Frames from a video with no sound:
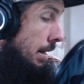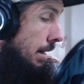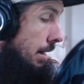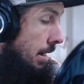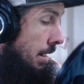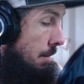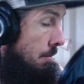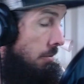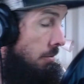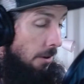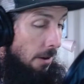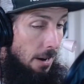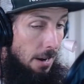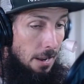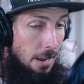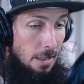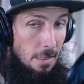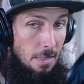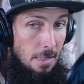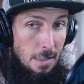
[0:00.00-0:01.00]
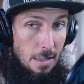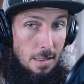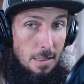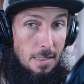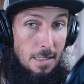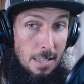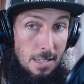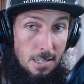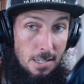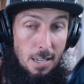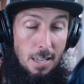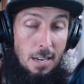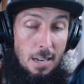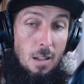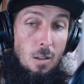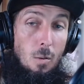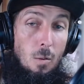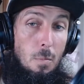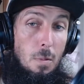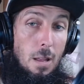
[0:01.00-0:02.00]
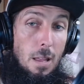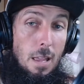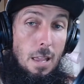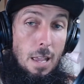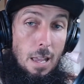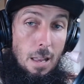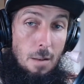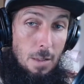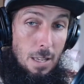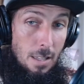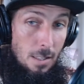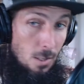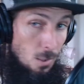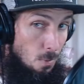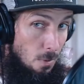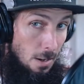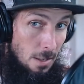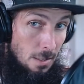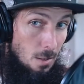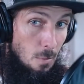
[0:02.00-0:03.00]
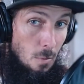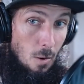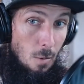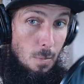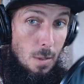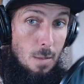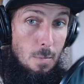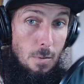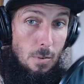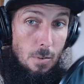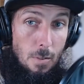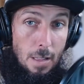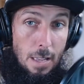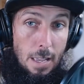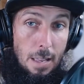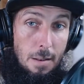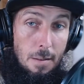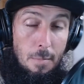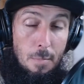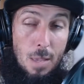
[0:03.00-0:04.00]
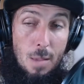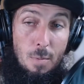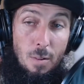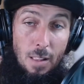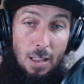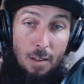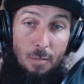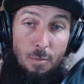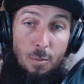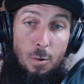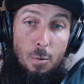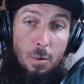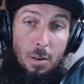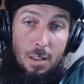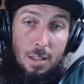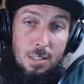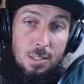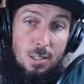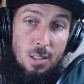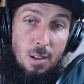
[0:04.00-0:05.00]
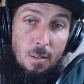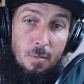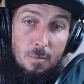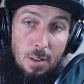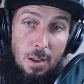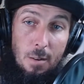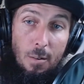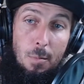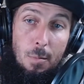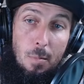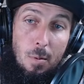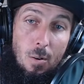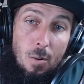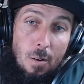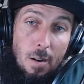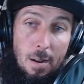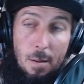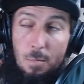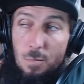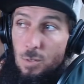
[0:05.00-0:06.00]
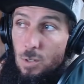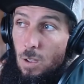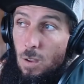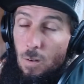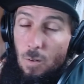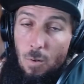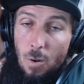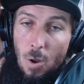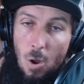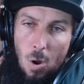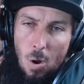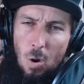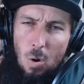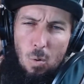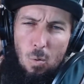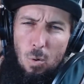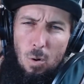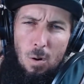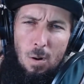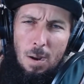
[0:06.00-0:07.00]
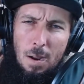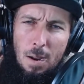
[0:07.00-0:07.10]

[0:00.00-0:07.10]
and pray that this can help, and we can spread it to more people, and people everywhere can start veteran programs, or